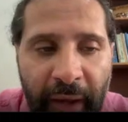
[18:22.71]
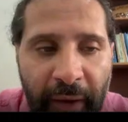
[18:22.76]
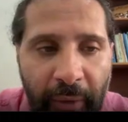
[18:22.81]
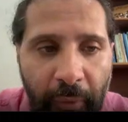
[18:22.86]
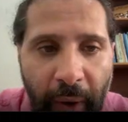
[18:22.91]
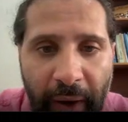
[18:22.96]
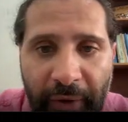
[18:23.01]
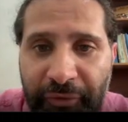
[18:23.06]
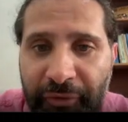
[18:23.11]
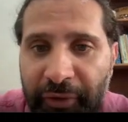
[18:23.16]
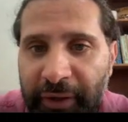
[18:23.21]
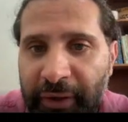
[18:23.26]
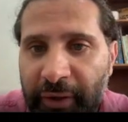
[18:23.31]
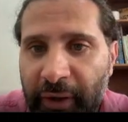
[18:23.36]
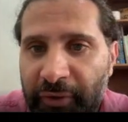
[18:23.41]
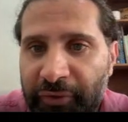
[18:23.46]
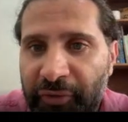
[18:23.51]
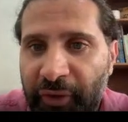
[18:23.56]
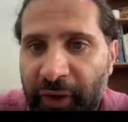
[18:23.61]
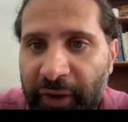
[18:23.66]
wefting
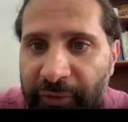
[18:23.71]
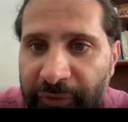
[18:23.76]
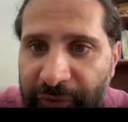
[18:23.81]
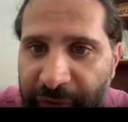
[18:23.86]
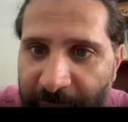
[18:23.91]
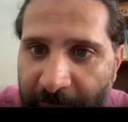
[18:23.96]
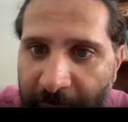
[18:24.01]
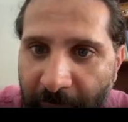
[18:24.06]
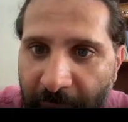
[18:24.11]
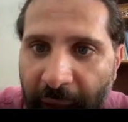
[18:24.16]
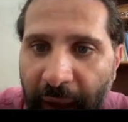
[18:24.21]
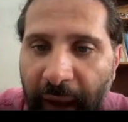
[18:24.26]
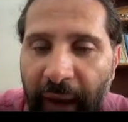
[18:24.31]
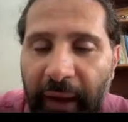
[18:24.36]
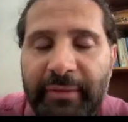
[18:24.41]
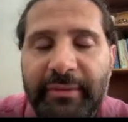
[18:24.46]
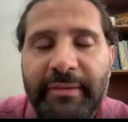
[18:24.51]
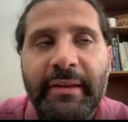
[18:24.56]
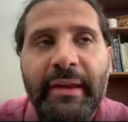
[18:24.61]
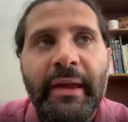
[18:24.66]
of
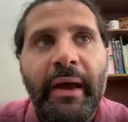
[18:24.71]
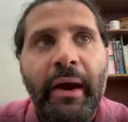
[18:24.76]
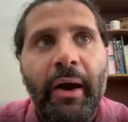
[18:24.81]
amphibolites,